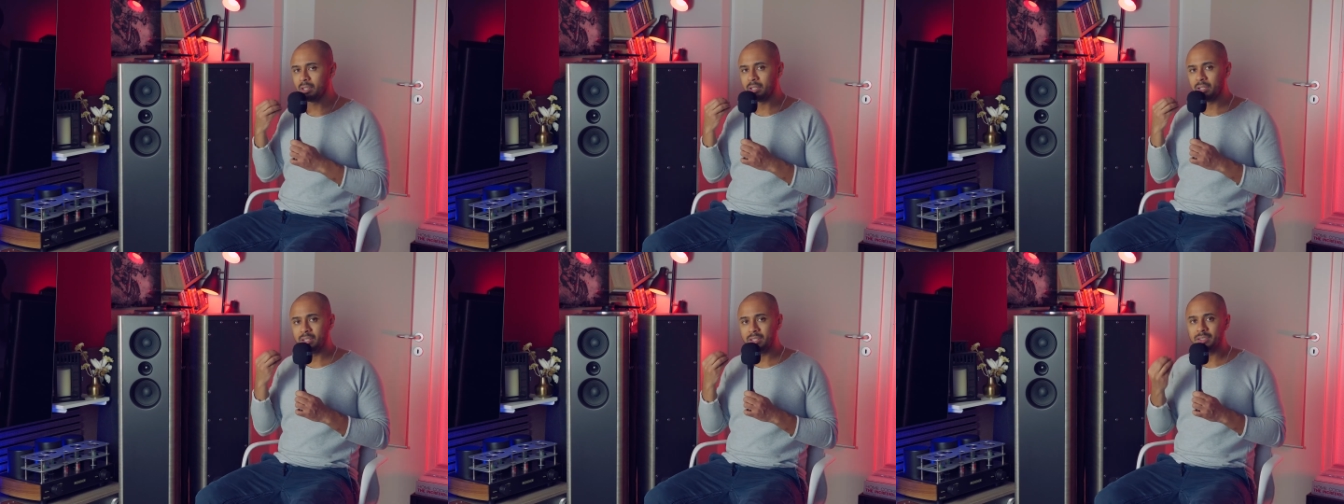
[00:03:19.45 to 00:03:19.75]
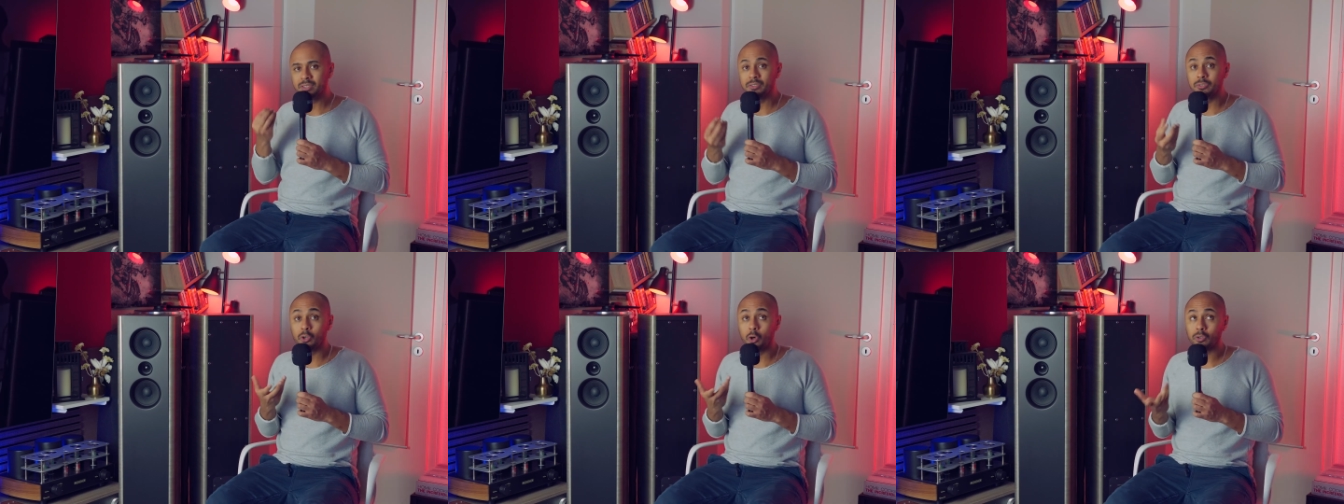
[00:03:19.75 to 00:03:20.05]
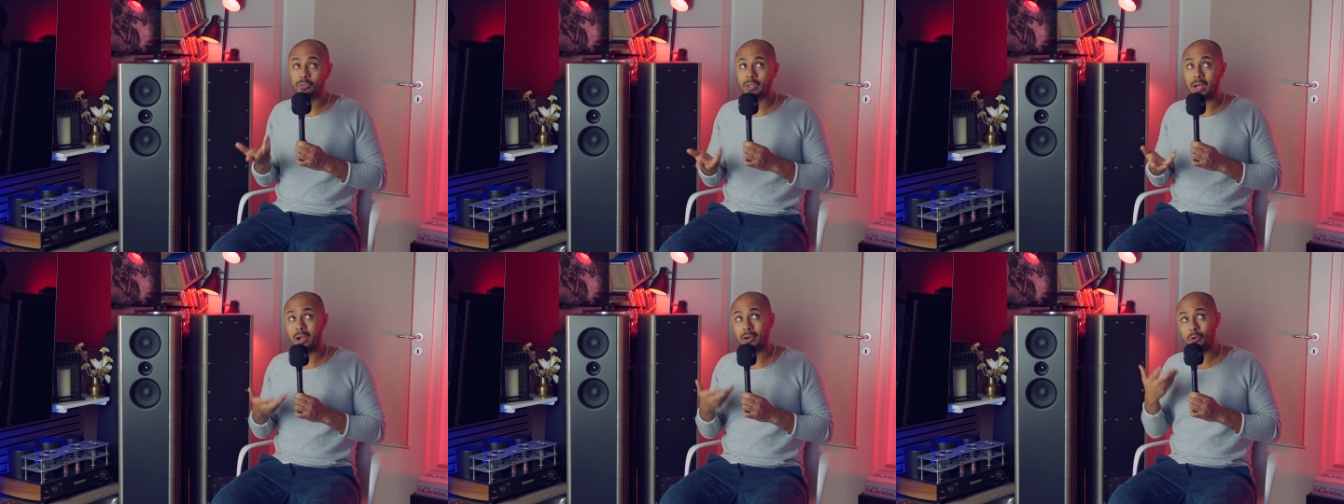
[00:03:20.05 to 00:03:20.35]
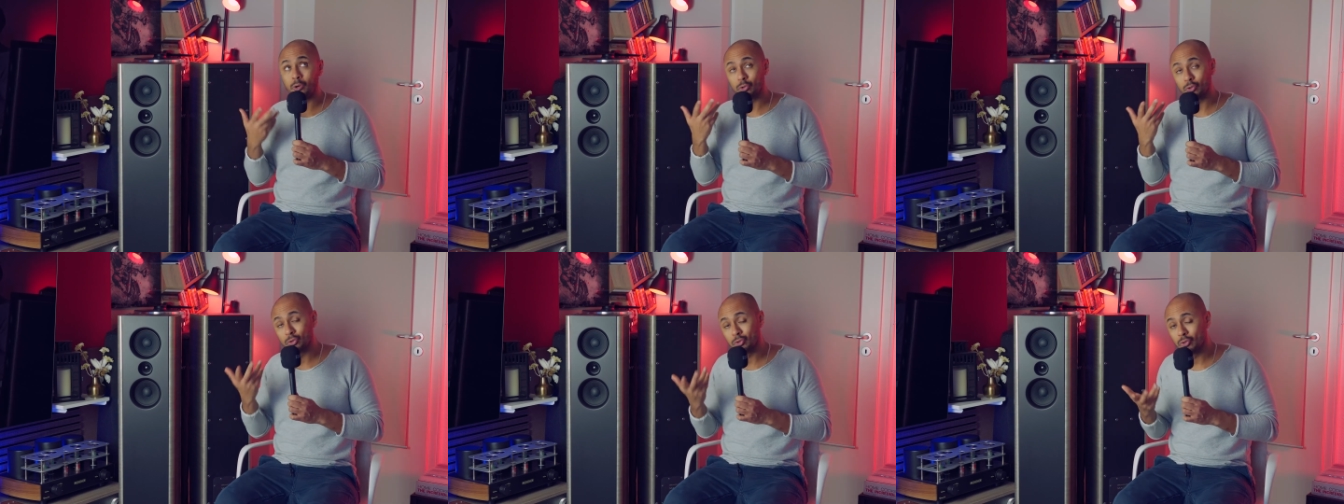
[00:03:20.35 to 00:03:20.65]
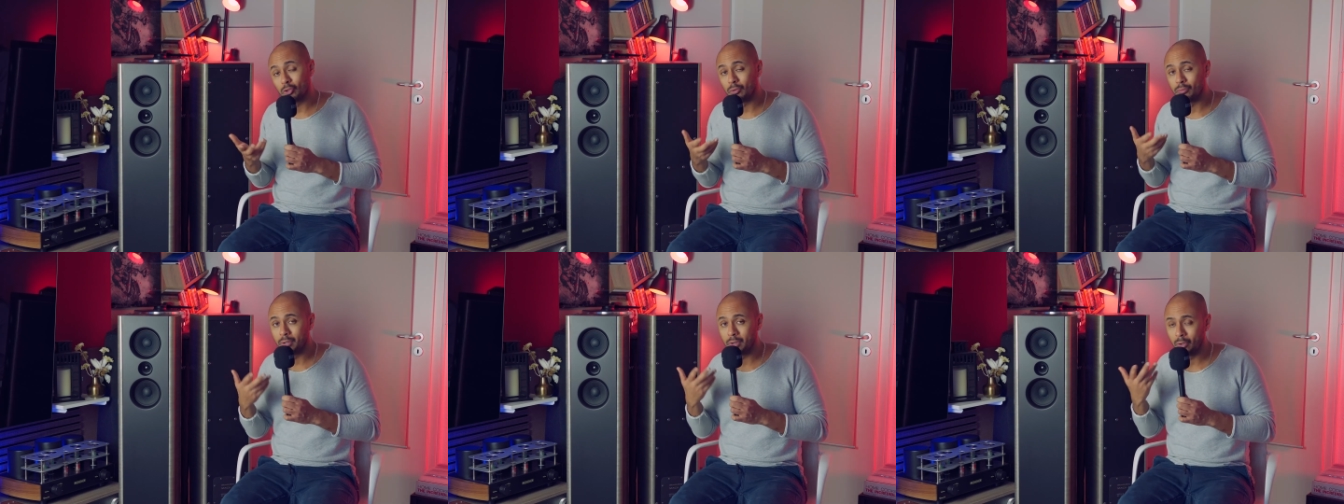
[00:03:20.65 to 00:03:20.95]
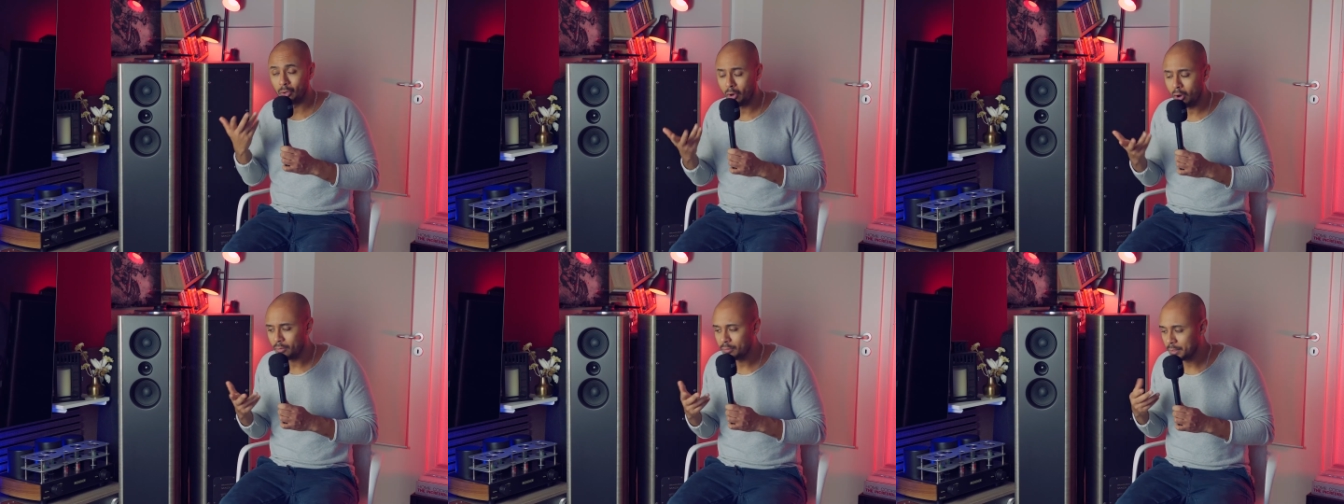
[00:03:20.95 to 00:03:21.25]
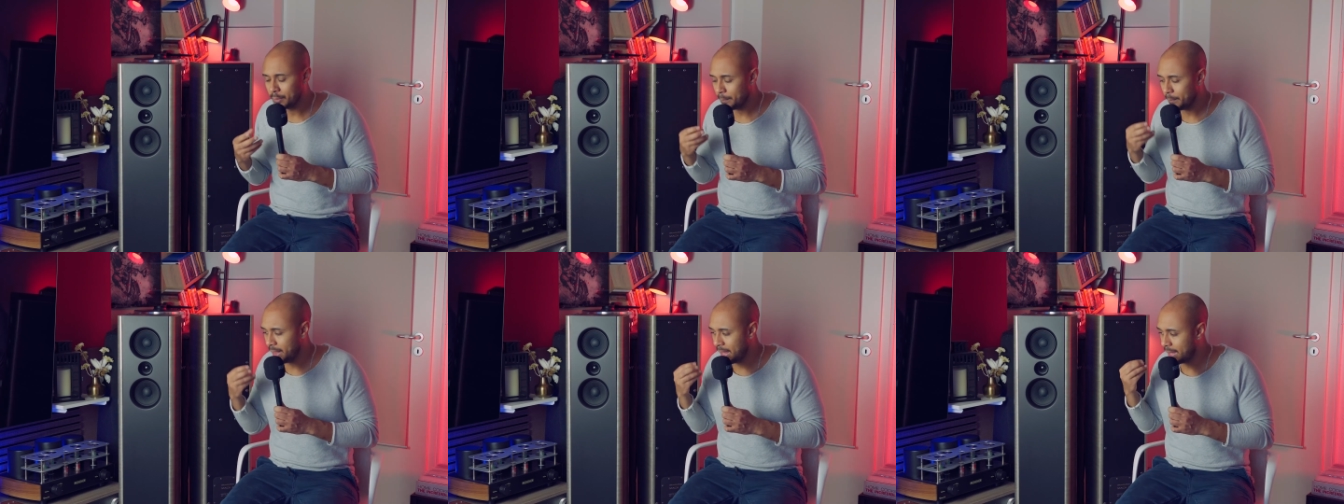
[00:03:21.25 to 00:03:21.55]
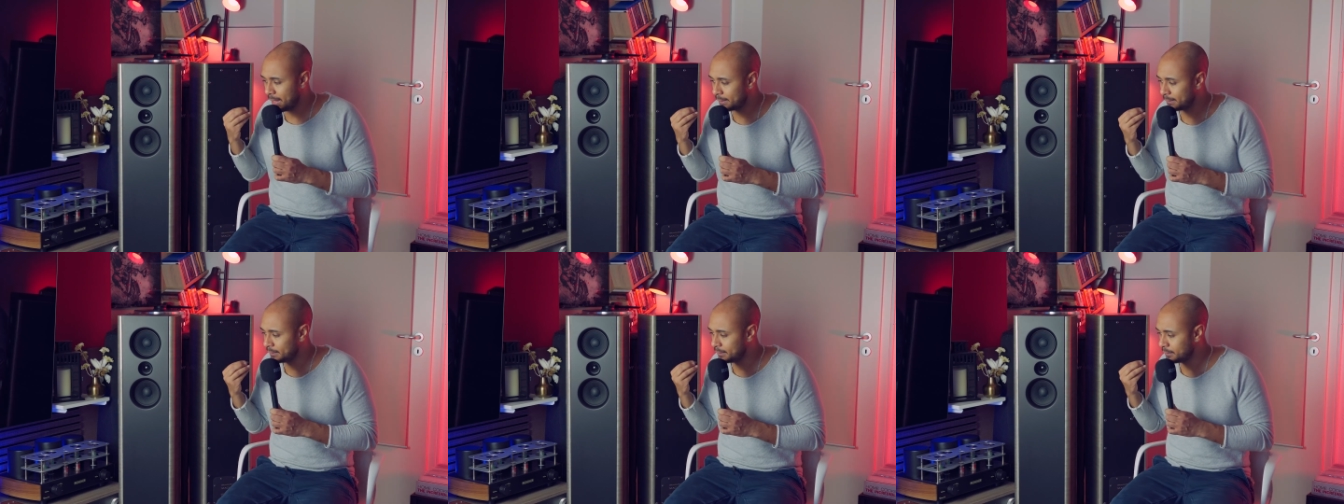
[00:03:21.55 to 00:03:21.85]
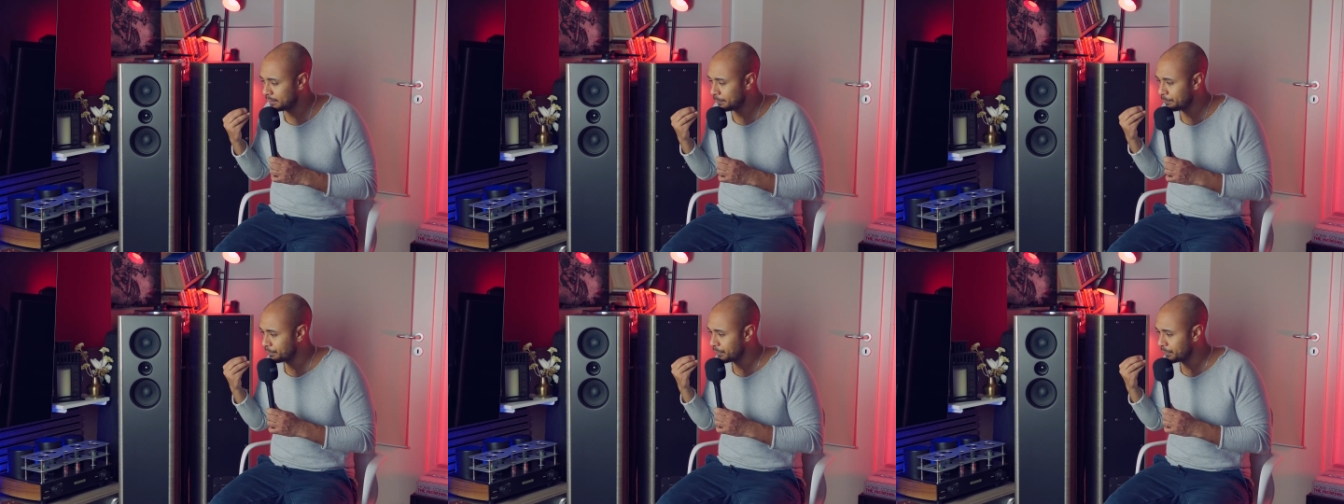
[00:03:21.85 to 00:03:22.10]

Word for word: he is not a crossover lover and